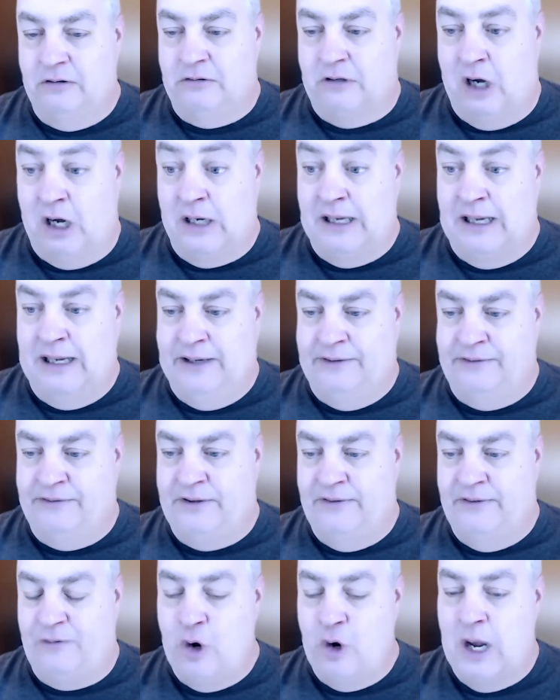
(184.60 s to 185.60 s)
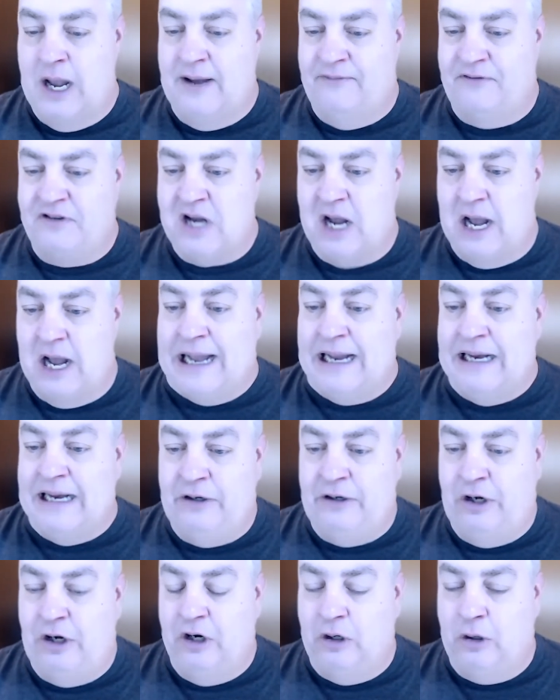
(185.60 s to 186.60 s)
logins, if you have tied
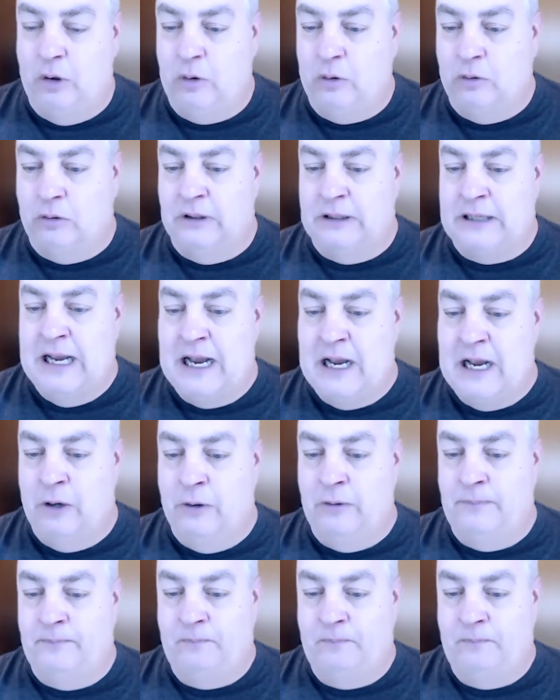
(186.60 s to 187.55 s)
to your Google account,